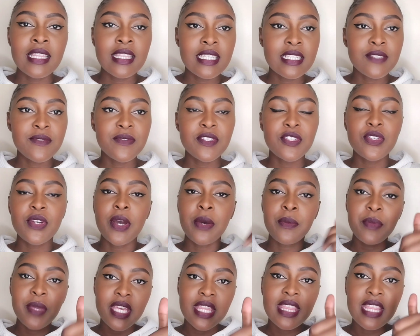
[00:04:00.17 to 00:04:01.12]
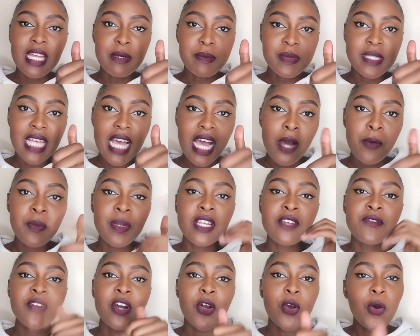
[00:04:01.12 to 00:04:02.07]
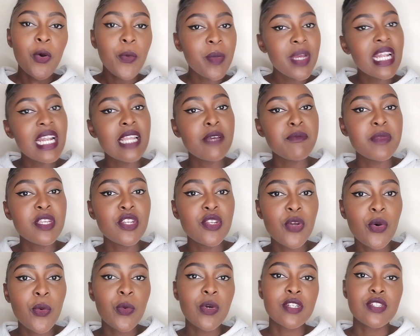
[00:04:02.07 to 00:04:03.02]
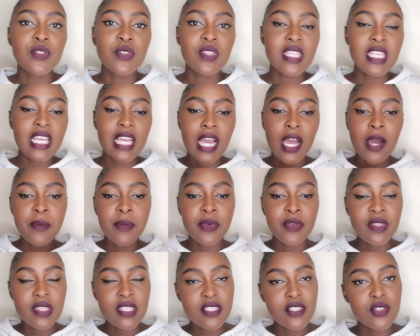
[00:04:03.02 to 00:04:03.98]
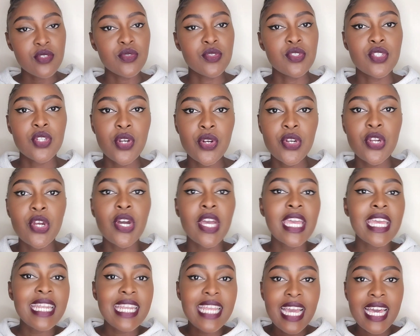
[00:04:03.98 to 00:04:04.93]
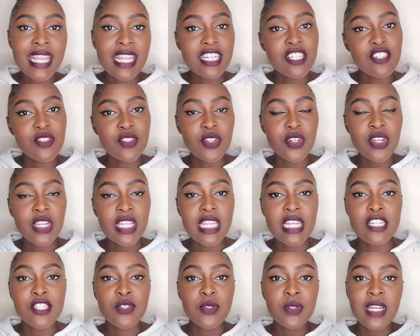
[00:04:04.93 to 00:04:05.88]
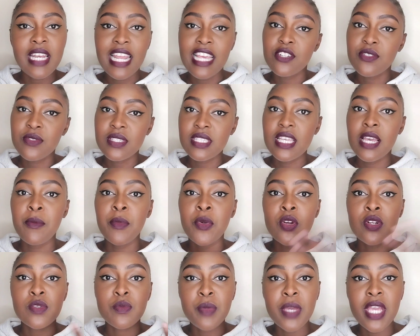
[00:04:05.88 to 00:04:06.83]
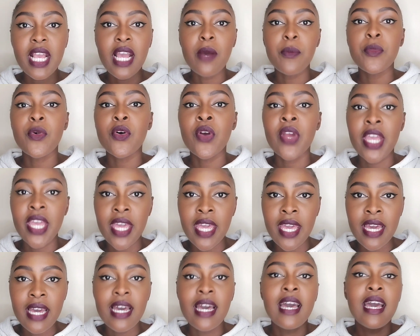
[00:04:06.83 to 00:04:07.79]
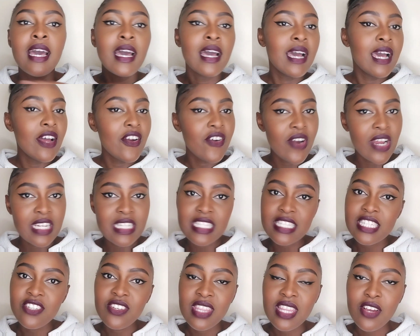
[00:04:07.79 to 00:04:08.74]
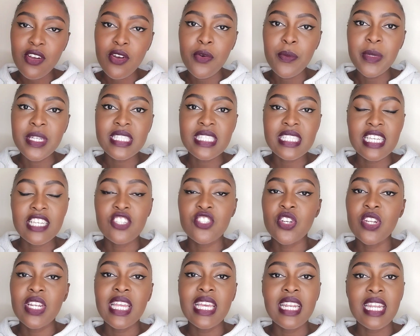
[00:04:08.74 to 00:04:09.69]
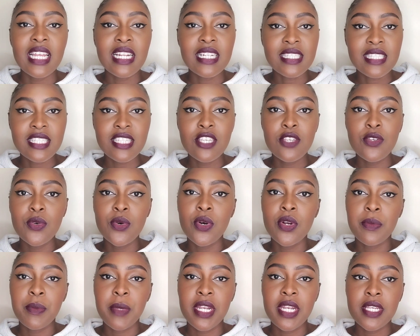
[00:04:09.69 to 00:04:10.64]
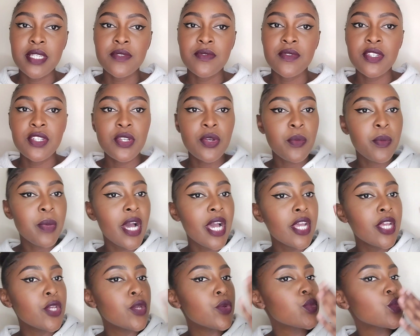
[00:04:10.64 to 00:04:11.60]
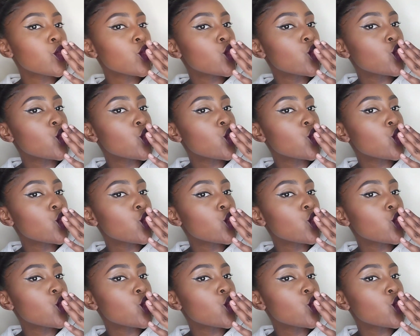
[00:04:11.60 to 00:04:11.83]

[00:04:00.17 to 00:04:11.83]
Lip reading: this video a big thumbs up. Leave a comment. Let me know what you think about this tutorial. Any other tutorial that you'd like to see about makeup or hair, write it on the comment section, and I'll see you on my next video. Bye.